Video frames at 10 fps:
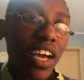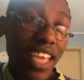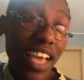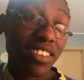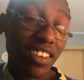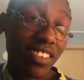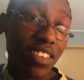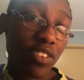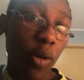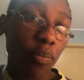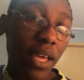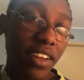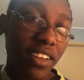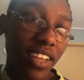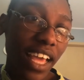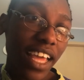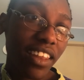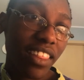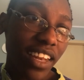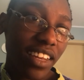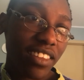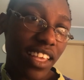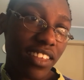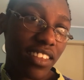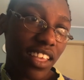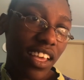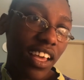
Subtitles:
Yes, it says open, and then it says,